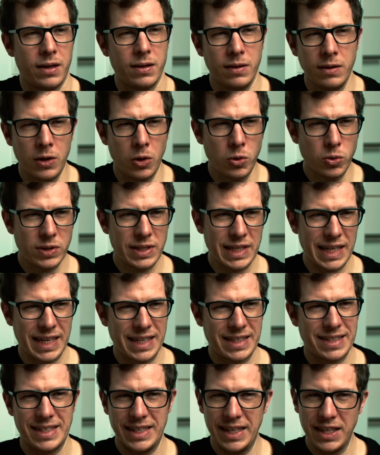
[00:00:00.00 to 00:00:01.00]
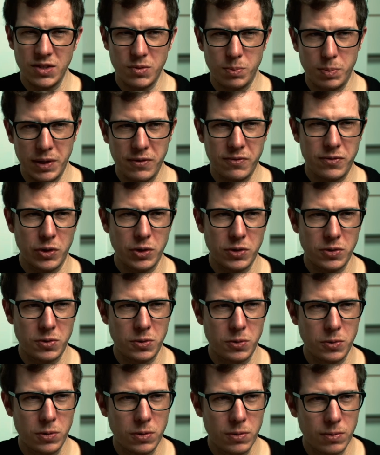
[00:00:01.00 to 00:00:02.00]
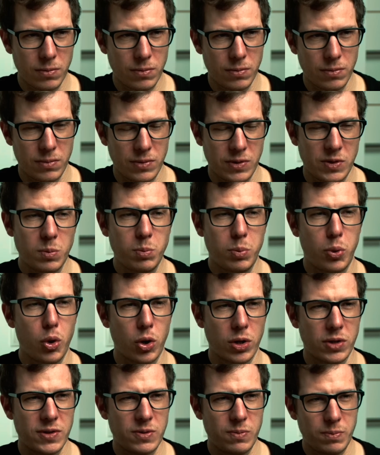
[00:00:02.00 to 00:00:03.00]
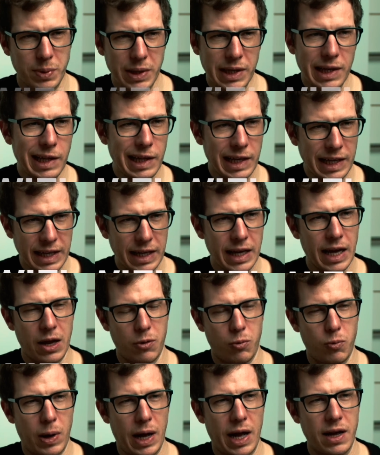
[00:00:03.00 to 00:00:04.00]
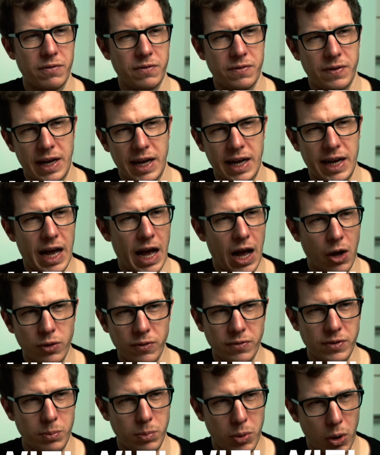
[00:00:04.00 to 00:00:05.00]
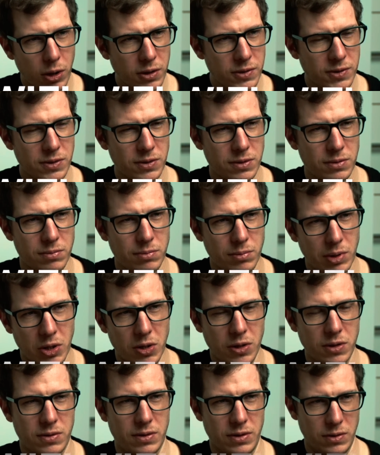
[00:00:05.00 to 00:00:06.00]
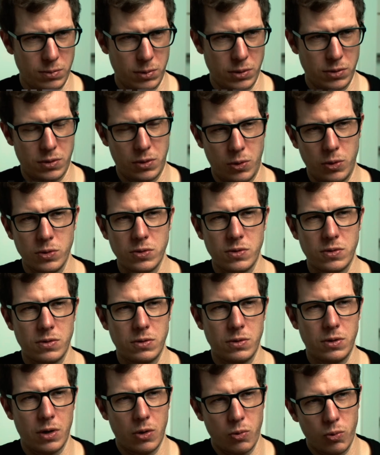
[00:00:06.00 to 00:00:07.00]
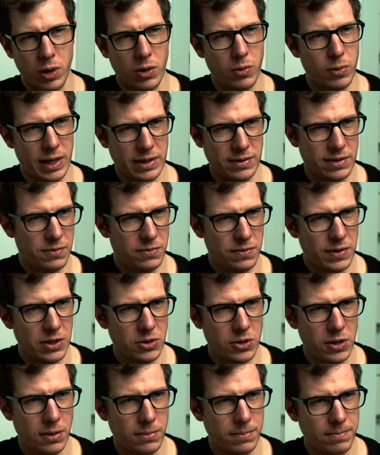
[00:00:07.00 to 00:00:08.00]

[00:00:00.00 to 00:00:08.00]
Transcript: Note that ESP32 supports BLE and Wi-Fi out of the box, because this was also a requested feature.